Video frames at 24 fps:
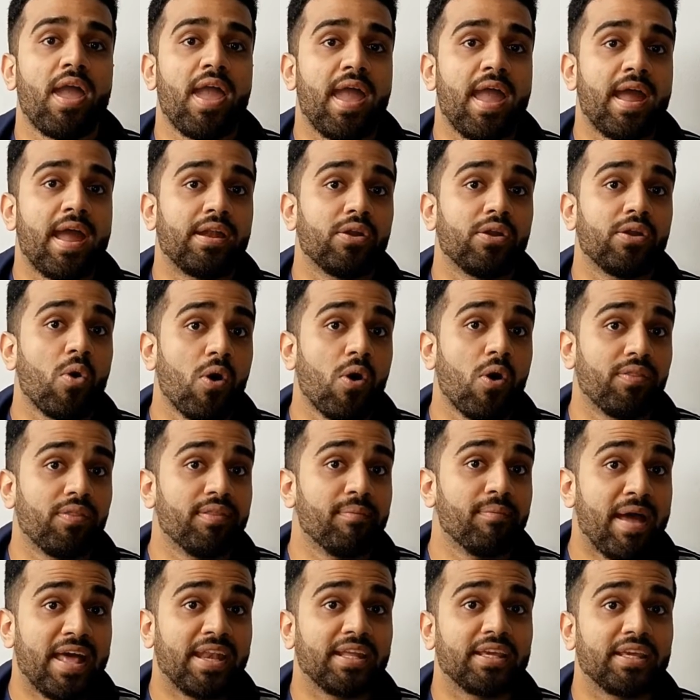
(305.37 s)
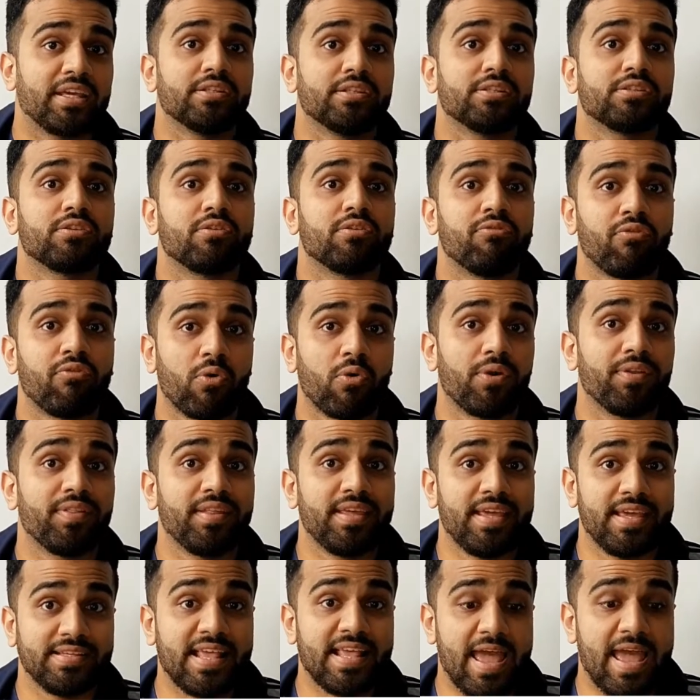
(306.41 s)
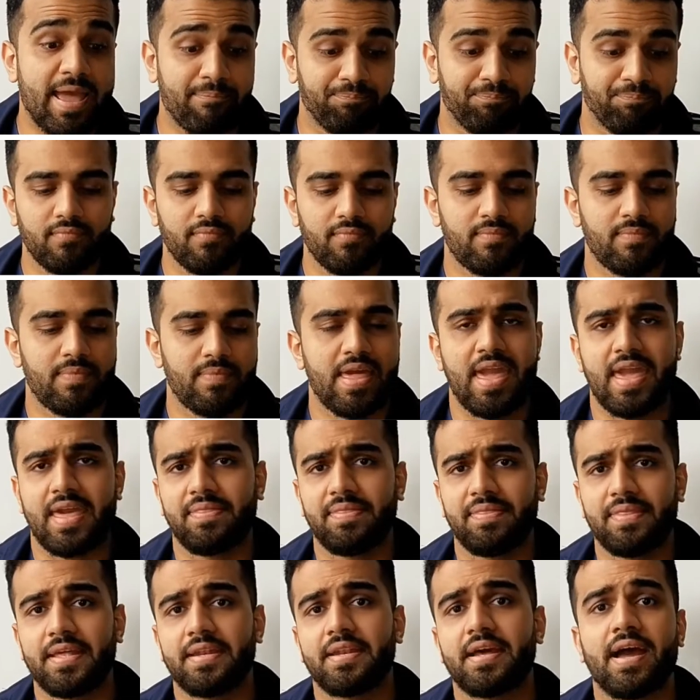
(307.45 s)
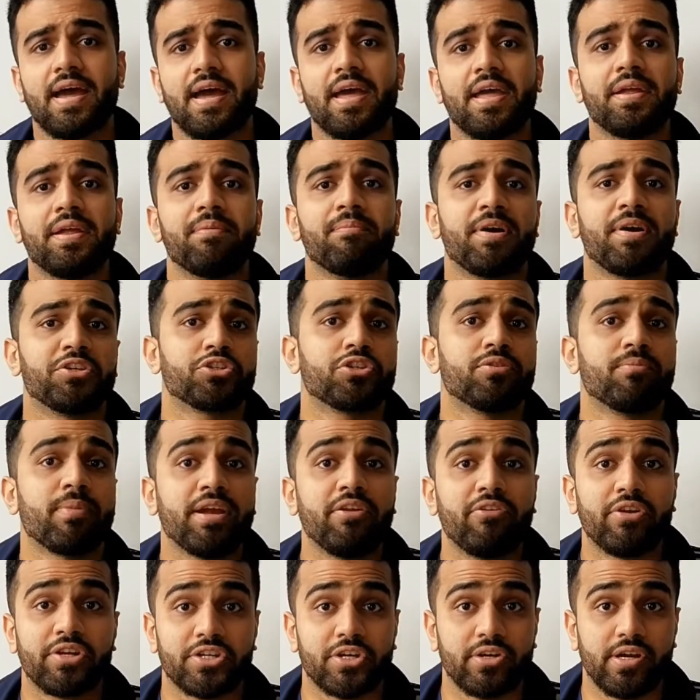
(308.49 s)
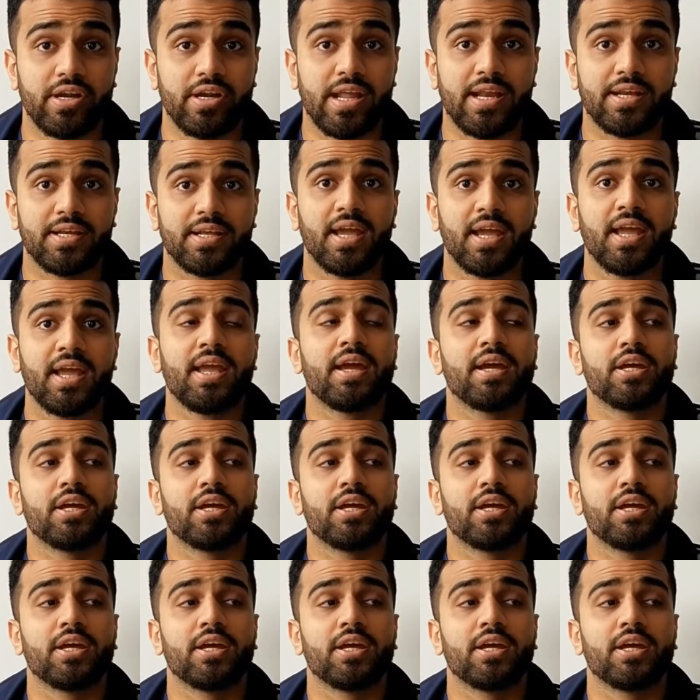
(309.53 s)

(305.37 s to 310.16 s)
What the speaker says: and on the mannequins for the exam. And then I mentioned my return date.